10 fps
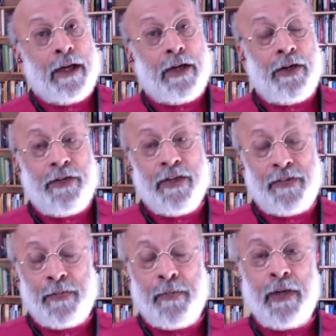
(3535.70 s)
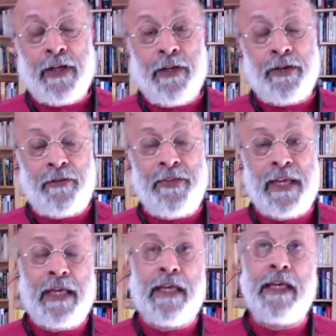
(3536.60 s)
Goodness, what a lot of
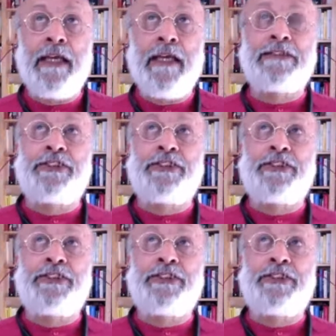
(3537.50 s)
thinking he's